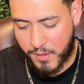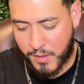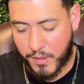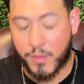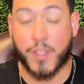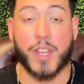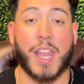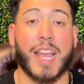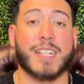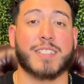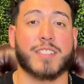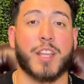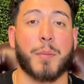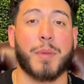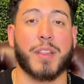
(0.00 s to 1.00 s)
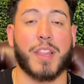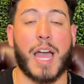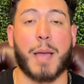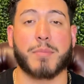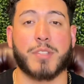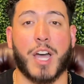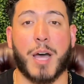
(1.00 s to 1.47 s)
The next is going to be
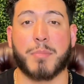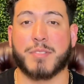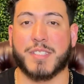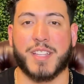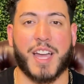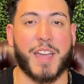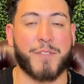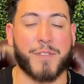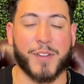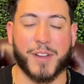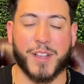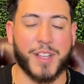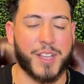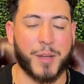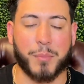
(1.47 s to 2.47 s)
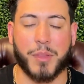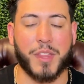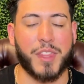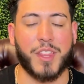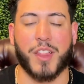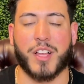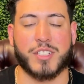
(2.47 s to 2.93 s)
laptops. I
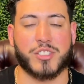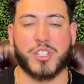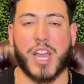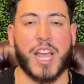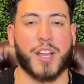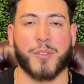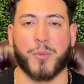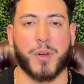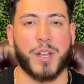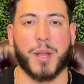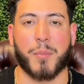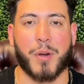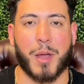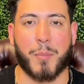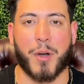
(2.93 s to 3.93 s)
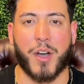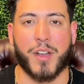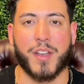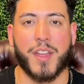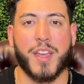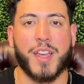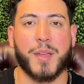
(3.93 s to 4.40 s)
completely lost track of what number I'm
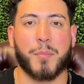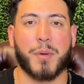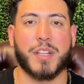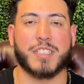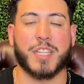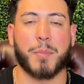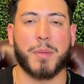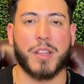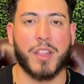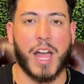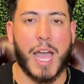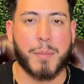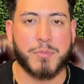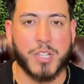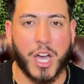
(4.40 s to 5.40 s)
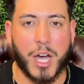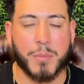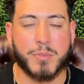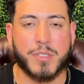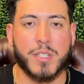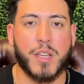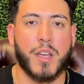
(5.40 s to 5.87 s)
on, but it's going to be
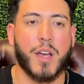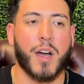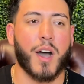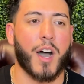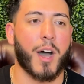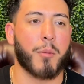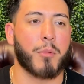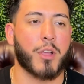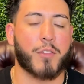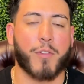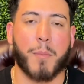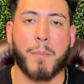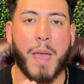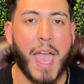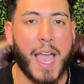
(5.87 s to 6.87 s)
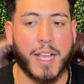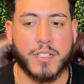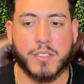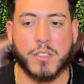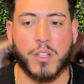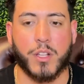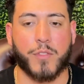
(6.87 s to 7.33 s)
laptops. Look for
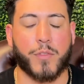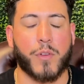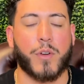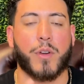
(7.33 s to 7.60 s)
Macs, look for